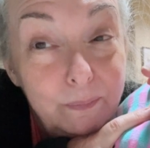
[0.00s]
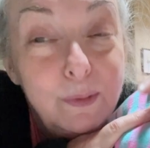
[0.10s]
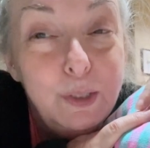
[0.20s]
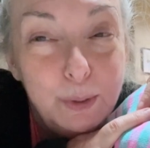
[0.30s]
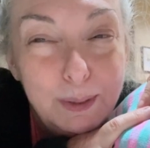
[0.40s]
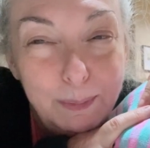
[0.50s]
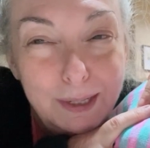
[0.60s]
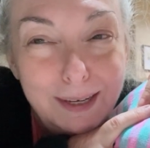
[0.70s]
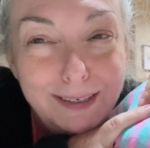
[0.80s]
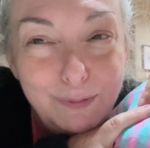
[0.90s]
do something
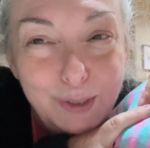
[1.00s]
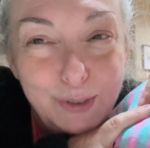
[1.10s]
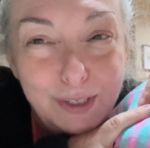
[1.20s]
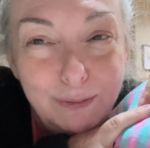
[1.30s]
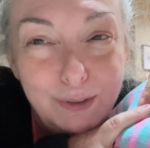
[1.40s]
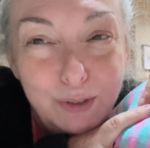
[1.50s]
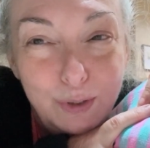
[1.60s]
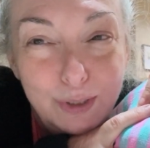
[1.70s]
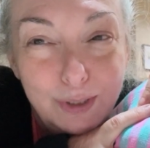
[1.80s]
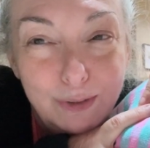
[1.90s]
nice for yourself because you
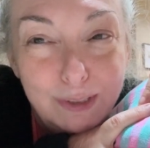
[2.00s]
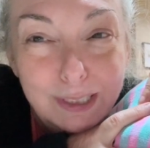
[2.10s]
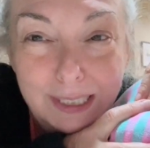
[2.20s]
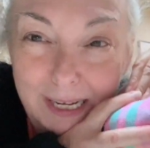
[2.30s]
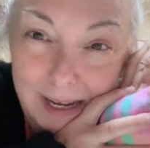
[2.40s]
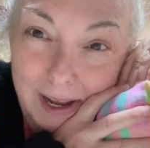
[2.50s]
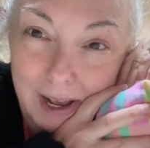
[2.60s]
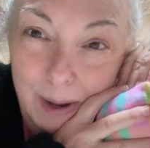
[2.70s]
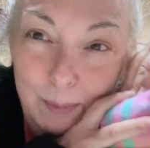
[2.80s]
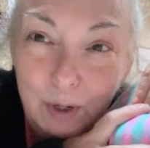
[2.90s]
deserve it.
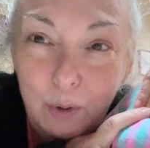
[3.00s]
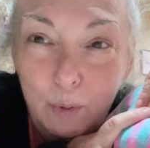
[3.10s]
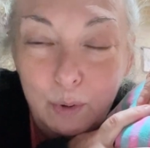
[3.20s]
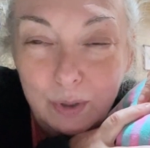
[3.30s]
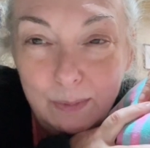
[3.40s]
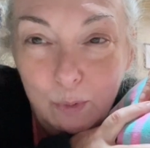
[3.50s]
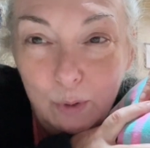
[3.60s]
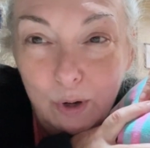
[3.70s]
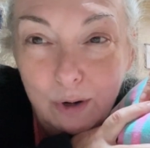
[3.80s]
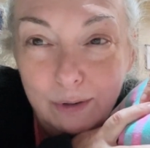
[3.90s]
I'm going to go order some more
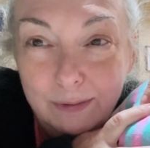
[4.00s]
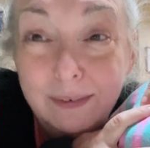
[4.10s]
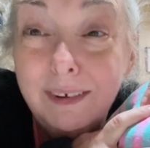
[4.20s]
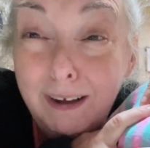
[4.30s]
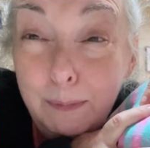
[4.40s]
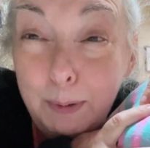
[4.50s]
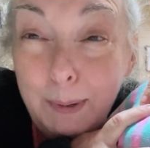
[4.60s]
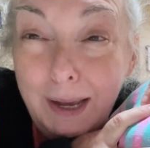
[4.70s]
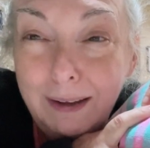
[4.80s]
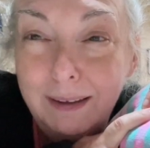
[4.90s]
yarn. I'll be
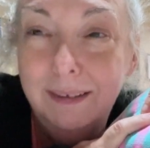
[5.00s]
back.